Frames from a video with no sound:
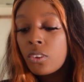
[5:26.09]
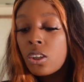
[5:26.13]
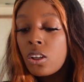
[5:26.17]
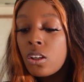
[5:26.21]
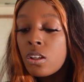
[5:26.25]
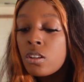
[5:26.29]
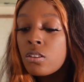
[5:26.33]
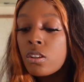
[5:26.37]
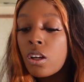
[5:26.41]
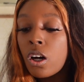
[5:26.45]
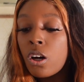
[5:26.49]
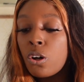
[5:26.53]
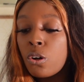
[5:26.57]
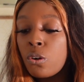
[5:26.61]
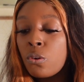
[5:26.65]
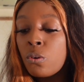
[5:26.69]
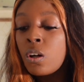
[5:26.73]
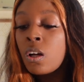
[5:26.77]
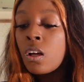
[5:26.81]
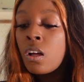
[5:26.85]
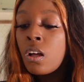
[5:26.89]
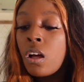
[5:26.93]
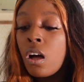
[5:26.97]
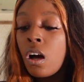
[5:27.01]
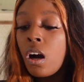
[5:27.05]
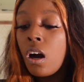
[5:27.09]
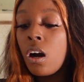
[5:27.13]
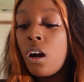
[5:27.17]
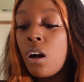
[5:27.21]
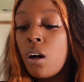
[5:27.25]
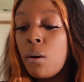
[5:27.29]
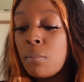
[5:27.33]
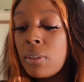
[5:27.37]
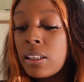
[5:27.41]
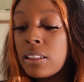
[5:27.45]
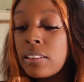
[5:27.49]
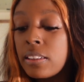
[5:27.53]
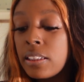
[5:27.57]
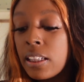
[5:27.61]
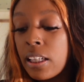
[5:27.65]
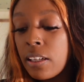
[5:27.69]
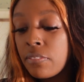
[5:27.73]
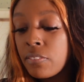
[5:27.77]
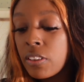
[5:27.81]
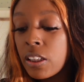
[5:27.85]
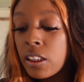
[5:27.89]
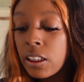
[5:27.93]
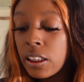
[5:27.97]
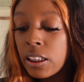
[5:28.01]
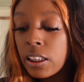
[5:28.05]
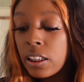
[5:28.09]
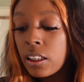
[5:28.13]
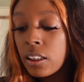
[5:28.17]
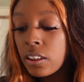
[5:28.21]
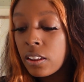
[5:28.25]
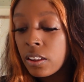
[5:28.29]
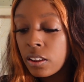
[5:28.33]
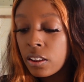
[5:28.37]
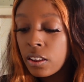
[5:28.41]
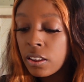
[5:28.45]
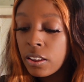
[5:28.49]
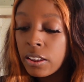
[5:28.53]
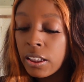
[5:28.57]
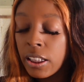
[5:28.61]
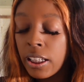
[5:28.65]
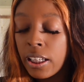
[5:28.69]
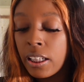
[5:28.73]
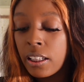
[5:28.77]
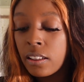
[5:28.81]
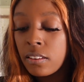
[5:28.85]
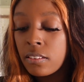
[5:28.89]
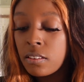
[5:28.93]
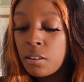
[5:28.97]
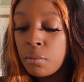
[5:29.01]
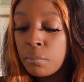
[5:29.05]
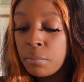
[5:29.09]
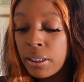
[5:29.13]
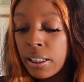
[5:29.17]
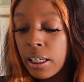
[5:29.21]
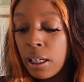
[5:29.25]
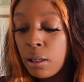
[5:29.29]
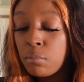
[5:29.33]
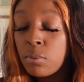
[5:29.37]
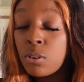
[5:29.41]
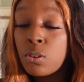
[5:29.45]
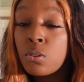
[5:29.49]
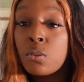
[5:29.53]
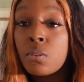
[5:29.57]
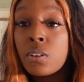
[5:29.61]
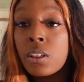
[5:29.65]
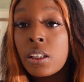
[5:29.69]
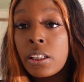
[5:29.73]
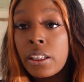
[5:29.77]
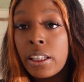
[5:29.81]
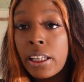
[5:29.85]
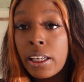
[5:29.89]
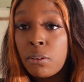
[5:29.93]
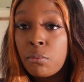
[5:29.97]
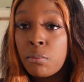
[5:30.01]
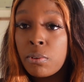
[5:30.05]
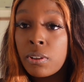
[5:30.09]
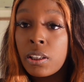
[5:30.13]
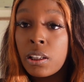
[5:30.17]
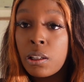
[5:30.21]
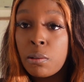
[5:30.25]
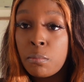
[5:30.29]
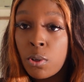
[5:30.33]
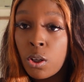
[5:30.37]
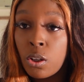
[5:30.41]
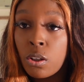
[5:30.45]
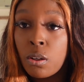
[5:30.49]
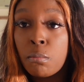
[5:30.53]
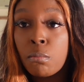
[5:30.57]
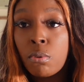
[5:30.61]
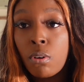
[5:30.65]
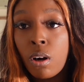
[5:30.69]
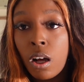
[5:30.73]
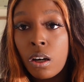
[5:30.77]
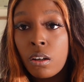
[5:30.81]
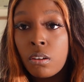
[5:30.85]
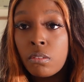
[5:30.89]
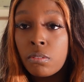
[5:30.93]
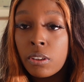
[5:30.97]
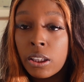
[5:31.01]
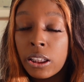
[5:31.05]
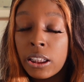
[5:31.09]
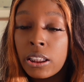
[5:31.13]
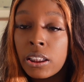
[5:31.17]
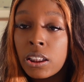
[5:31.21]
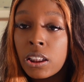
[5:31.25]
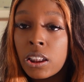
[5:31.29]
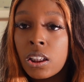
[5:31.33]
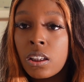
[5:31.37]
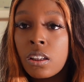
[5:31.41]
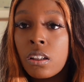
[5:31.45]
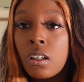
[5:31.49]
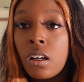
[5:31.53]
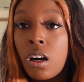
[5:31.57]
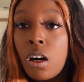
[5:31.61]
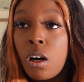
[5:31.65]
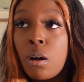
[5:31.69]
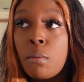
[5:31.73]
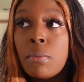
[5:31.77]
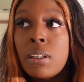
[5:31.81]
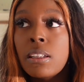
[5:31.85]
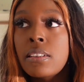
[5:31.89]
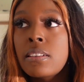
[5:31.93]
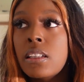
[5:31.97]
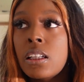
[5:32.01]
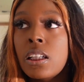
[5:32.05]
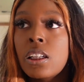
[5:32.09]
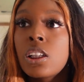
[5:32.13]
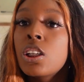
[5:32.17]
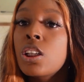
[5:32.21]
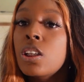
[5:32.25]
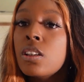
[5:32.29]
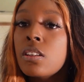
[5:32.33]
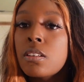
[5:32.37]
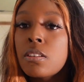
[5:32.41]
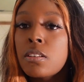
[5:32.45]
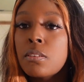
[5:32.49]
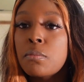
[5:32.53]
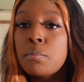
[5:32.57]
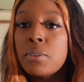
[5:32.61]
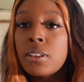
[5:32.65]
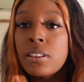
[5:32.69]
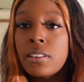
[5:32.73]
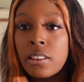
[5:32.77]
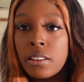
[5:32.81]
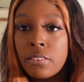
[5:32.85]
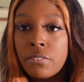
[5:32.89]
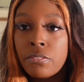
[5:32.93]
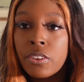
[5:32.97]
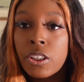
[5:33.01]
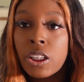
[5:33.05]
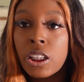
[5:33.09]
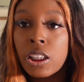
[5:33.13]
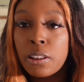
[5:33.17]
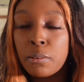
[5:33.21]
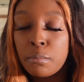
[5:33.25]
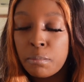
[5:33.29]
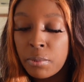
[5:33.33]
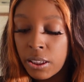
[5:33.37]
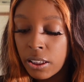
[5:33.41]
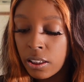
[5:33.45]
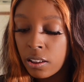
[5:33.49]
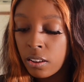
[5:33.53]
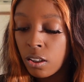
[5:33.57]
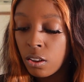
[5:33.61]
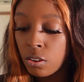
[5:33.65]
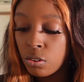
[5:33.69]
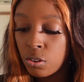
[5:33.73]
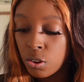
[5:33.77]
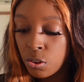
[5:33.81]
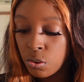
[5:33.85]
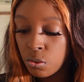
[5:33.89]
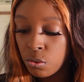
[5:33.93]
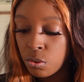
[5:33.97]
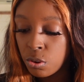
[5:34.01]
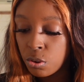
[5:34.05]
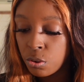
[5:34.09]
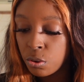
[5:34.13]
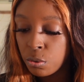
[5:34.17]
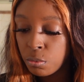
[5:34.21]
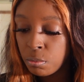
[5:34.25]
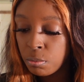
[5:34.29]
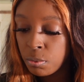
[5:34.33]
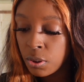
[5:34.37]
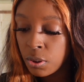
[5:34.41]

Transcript: So it's definitely a good thing to be able to connect with them on a broader reach, instead of just specifically being on YouTube.